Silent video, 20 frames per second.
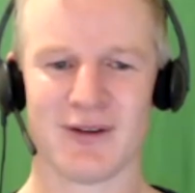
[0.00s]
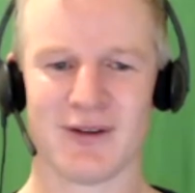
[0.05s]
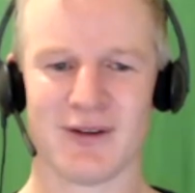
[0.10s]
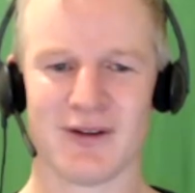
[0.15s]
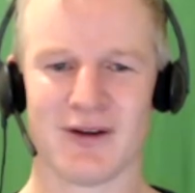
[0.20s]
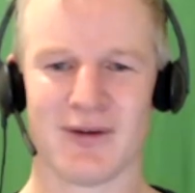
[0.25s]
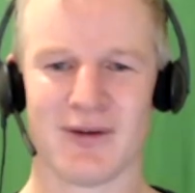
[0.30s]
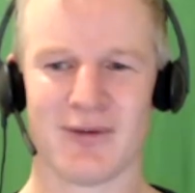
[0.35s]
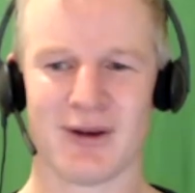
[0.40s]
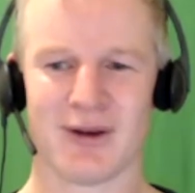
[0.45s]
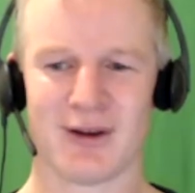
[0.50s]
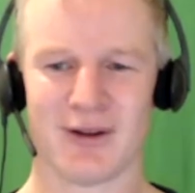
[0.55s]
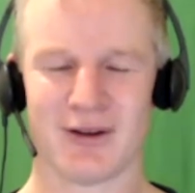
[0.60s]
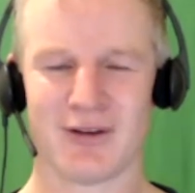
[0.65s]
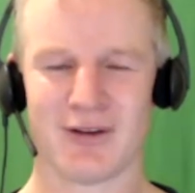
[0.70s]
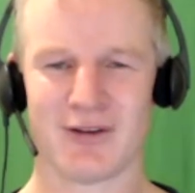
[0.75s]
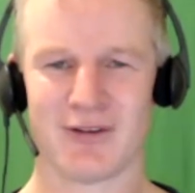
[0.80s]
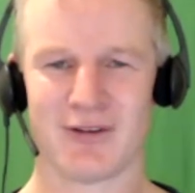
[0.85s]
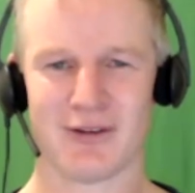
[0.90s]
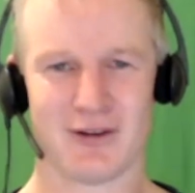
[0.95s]
I mean, it
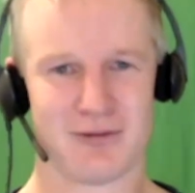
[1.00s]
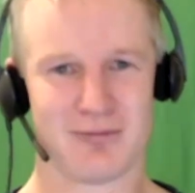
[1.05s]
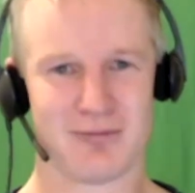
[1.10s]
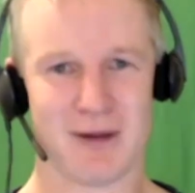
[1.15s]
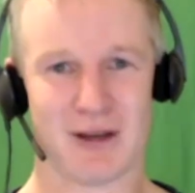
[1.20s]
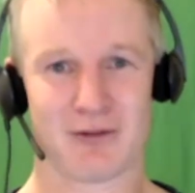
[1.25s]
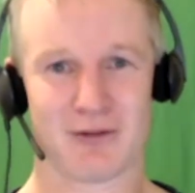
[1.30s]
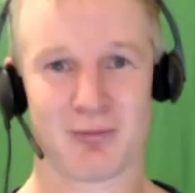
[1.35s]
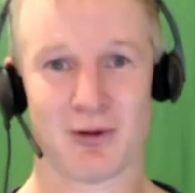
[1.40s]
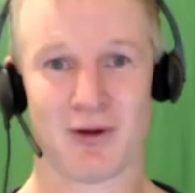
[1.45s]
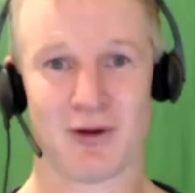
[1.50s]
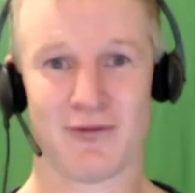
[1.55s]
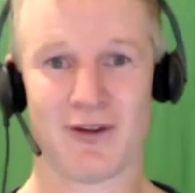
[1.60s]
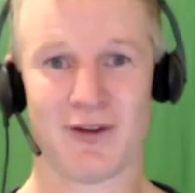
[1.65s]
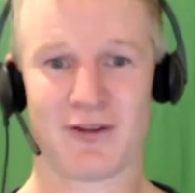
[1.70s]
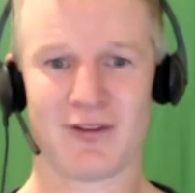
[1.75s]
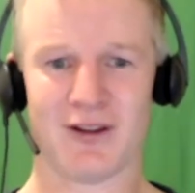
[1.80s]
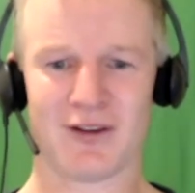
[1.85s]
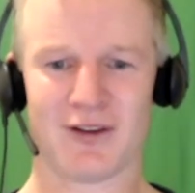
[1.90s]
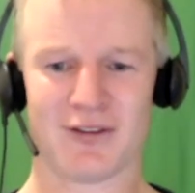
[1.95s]
just makes perfect
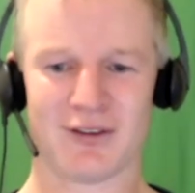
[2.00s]
sense.